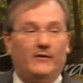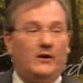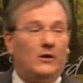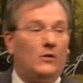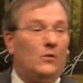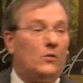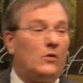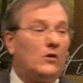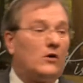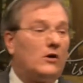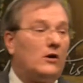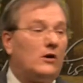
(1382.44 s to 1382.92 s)
a
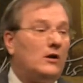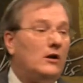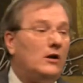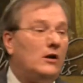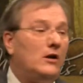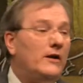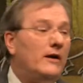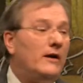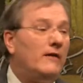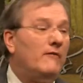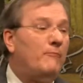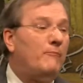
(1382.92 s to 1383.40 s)

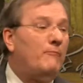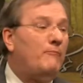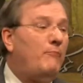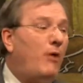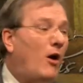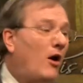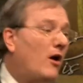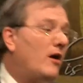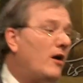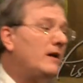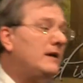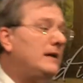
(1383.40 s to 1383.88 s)
world of
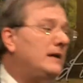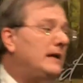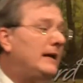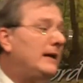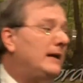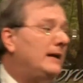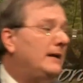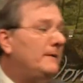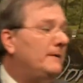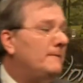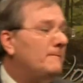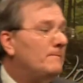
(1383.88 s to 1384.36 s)

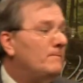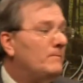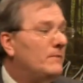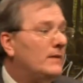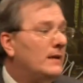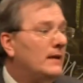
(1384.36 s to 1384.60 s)
partying